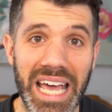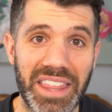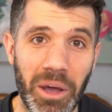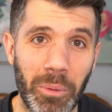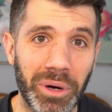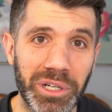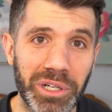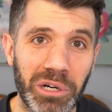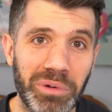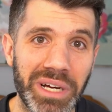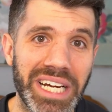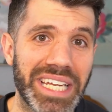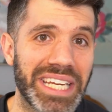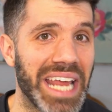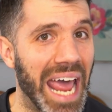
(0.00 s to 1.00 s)
And then we're going to
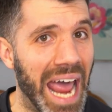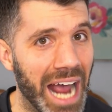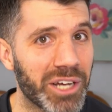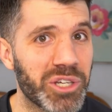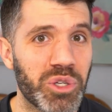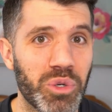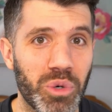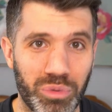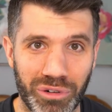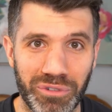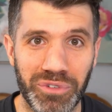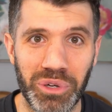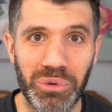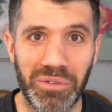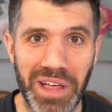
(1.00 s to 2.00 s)
read an actual
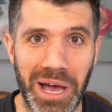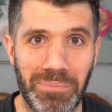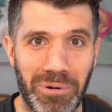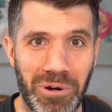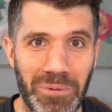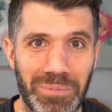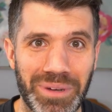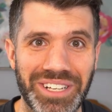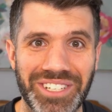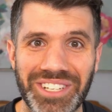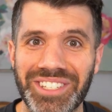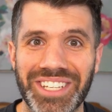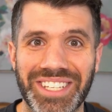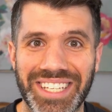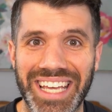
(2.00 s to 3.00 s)
review of that bourbon
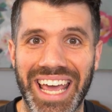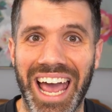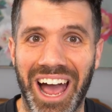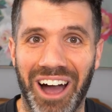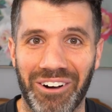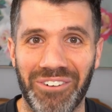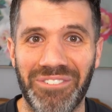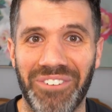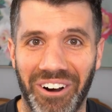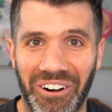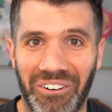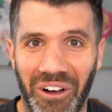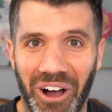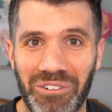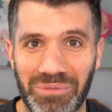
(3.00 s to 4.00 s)
just to see how
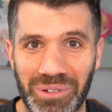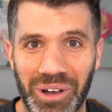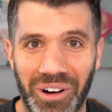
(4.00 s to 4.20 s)
far off we